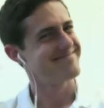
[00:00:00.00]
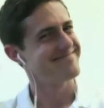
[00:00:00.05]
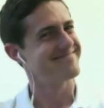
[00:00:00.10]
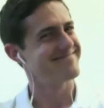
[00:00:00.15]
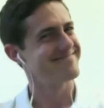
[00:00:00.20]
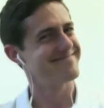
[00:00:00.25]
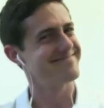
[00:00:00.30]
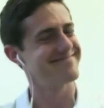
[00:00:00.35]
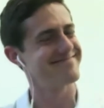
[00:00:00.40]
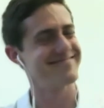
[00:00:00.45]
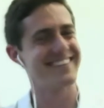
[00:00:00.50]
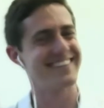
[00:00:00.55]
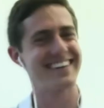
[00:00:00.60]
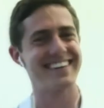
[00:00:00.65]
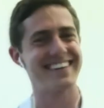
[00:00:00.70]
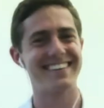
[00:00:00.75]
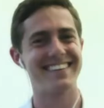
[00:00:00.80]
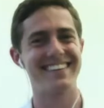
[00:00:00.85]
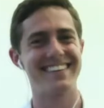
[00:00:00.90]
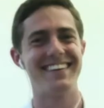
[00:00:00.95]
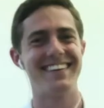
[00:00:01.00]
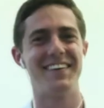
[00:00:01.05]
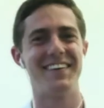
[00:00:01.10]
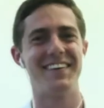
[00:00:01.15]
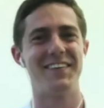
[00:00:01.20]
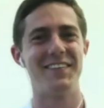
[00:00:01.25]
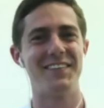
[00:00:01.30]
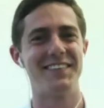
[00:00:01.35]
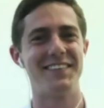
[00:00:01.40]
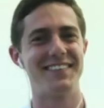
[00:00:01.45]
Like,
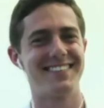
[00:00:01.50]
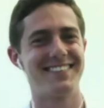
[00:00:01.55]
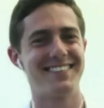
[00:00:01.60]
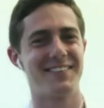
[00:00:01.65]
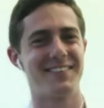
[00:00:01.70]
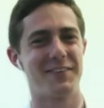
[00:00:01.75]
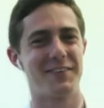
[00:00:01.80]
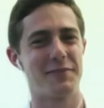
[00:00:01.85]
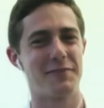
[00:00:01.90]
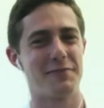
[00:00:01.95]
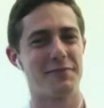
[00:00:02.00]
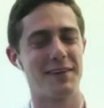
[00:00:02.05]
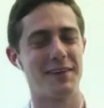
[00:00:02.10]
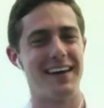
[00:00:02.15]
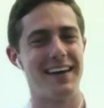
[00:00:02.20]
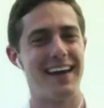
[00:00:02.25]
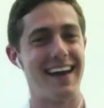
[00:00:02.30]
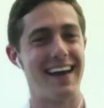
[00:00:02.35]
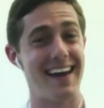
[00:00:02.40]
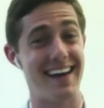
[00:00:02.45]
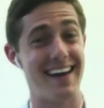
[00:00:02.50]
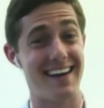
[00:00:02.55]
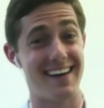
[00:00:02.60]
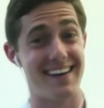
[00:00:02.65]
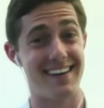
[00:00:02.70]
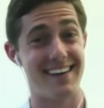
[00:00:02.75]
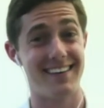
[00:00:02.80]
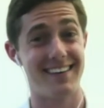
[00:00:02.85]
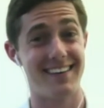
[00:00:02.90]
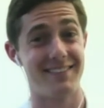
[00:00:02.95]
sort of
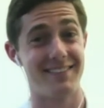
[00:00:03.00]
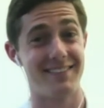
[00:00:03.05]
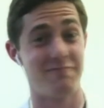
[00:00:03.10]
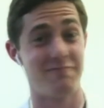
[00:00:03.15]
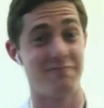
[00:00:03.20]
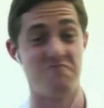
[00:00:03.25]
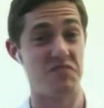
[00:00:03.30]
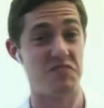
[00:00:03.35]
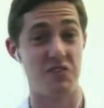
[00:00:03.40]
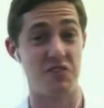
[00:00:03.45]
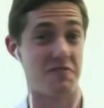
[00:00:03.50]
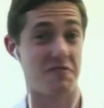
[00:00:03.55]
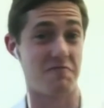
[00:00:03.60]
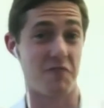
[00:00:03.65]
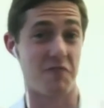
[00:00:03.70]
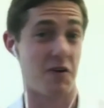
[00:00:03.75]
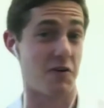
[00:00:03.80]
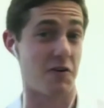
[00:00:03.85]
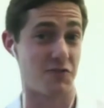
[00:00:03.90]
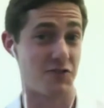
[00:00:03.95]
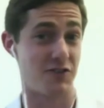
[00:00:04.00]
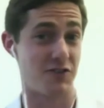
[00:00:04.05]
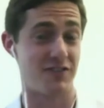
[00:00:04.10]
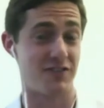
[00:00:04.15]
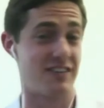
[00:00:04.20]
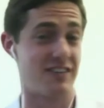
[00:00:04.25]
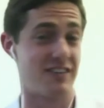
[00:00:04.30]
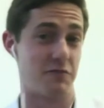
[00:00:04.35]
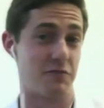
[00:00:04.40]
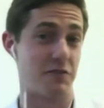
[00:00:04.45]
there are just
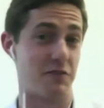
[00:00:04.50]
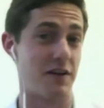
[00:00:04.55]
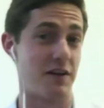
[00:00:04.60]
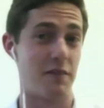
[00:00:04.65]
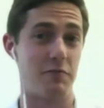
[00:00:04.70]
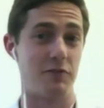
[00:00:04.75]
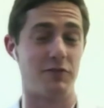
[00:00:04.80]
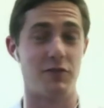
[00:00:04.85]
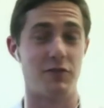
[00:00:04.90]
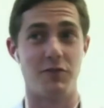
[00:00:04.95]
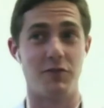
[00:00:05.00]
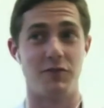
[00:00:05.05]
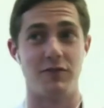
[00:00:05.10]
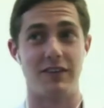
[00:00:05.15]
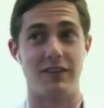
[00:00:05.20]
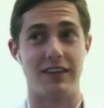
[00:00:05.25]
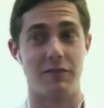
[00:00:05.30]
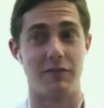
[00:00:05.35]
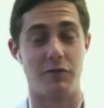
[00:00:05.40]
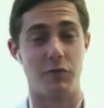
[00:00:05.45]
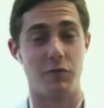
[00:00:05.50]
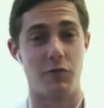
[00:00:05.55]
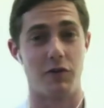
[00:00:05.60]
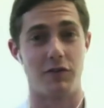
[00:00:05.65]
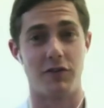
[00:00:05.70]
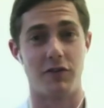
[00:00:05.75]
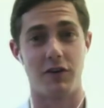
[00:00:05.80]
different episodes. Like, if you want to talk